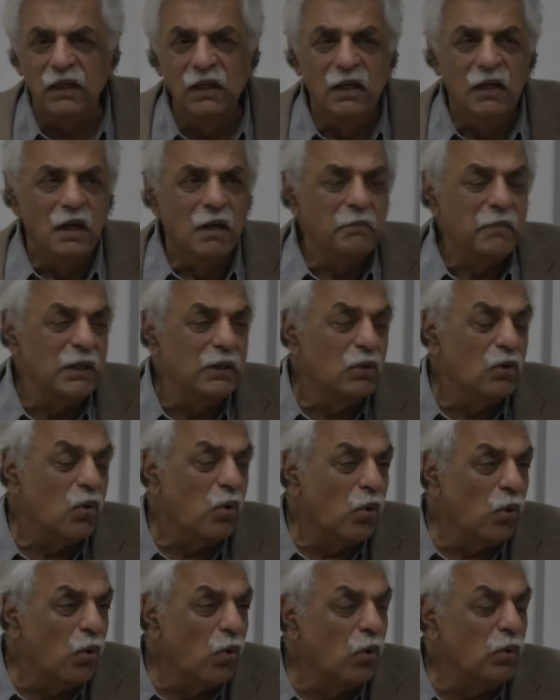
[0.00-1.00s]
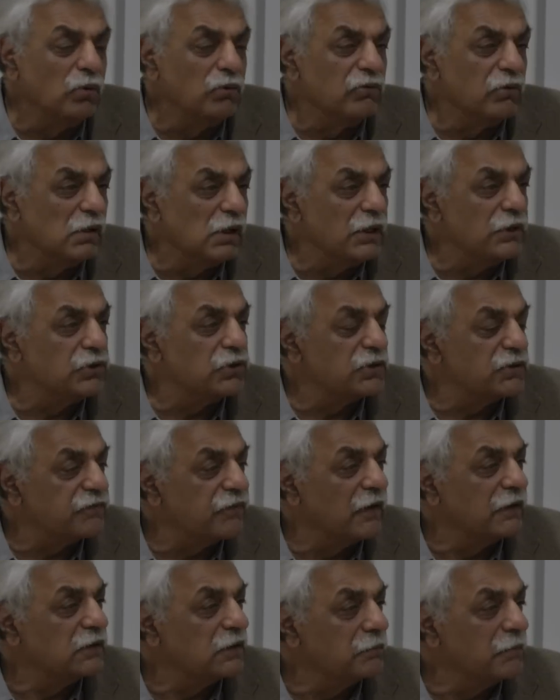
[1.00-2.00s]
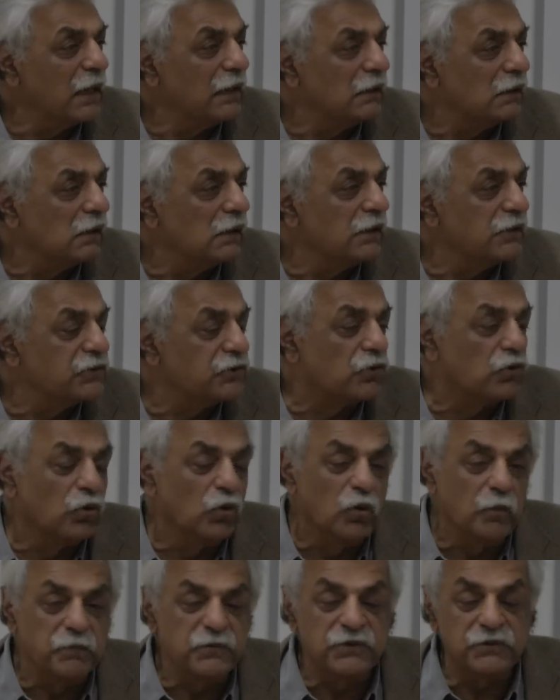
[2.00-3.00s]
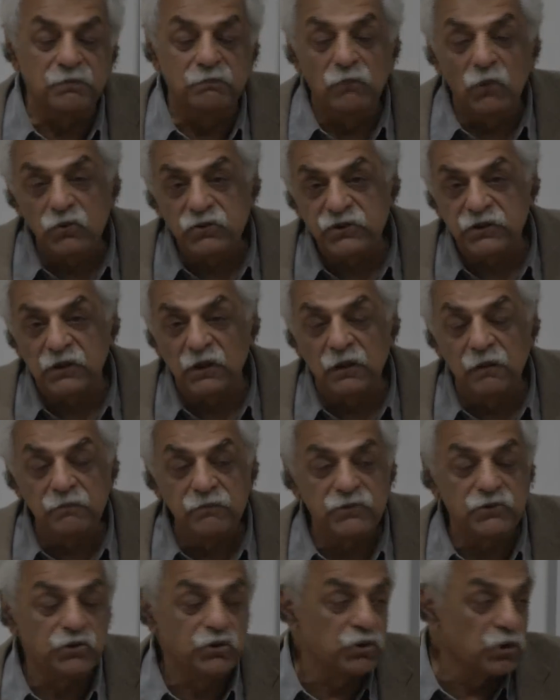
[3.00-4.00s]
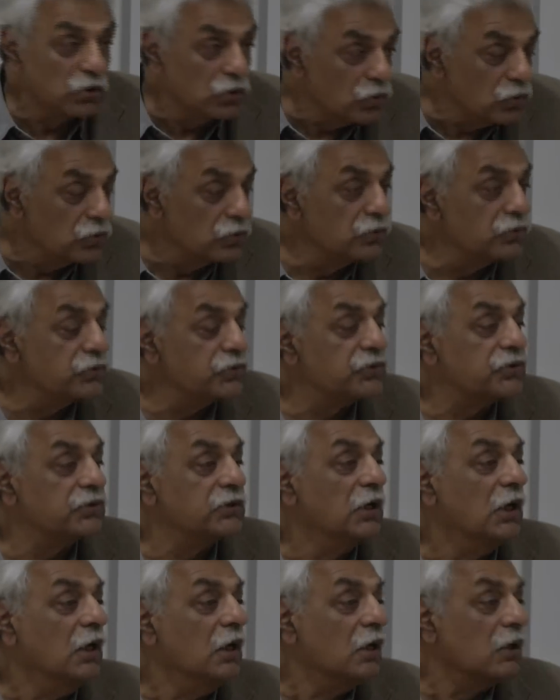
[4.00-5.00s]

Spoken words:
I mean, all religious fundamentalist groups, Muslims, Jews,